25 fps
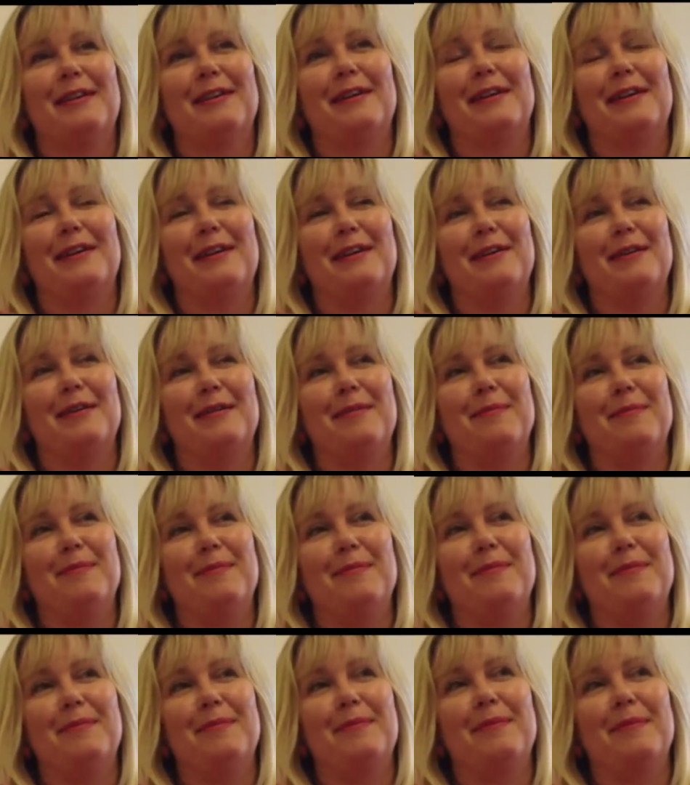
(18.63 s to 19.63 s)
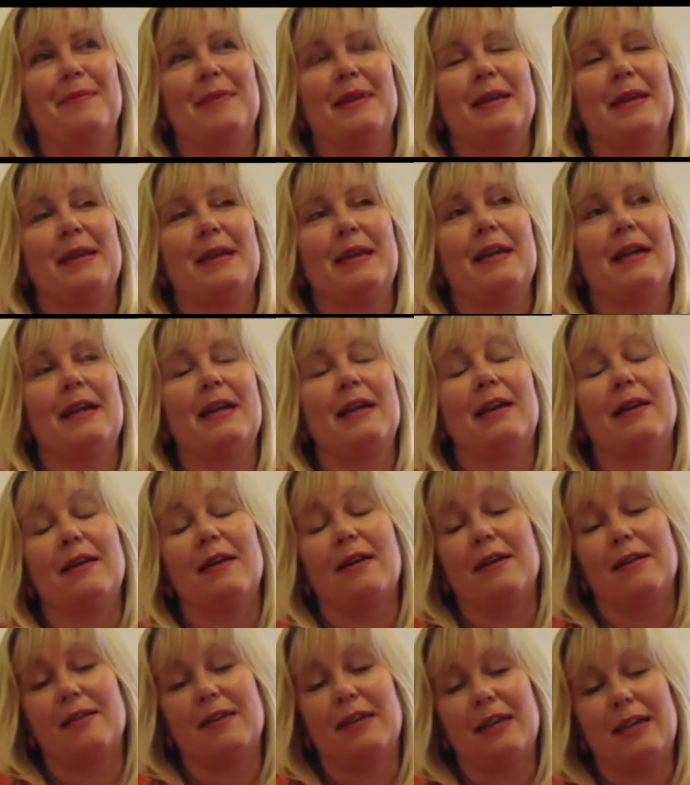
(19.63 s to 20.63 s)
And
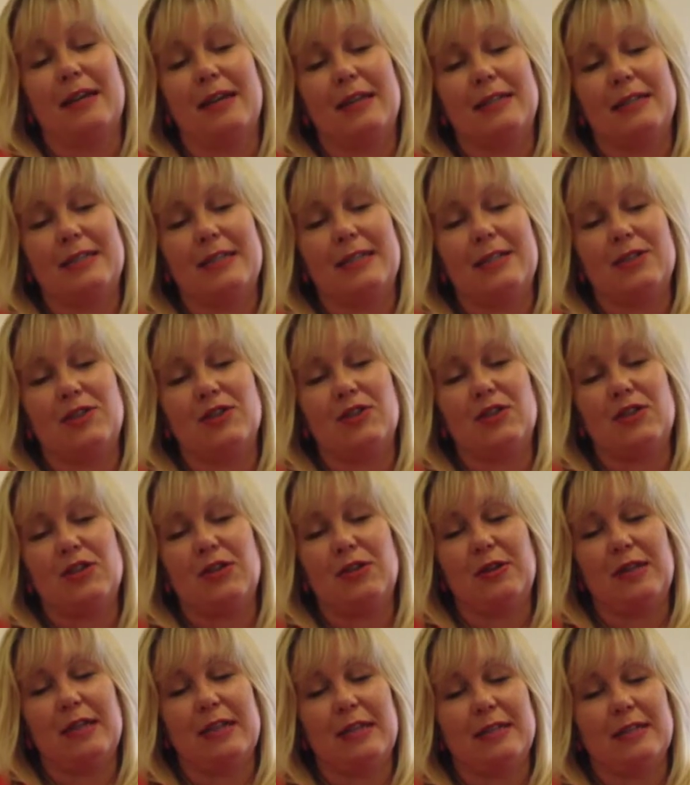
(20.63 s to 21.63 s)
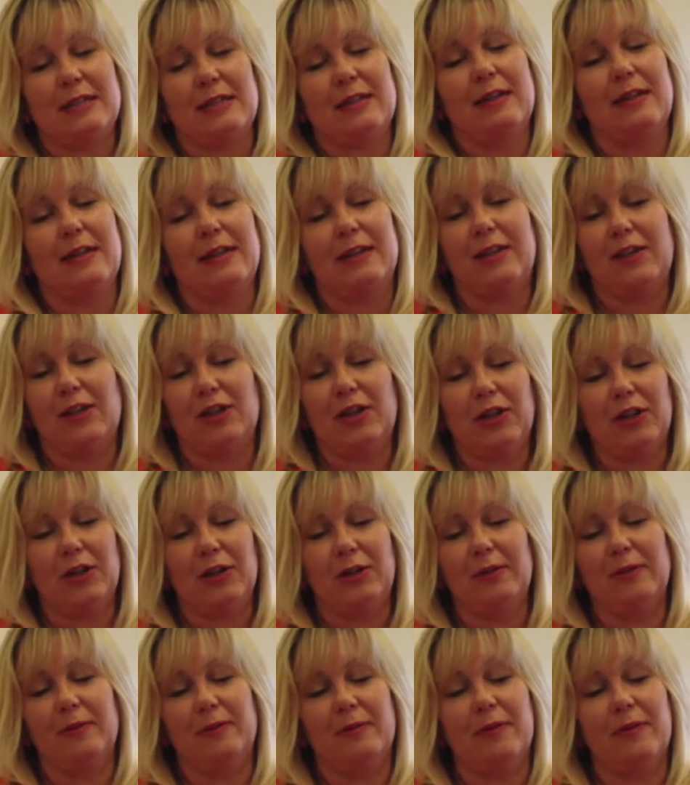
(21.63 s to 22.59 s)
I think it teaches you things like, you know,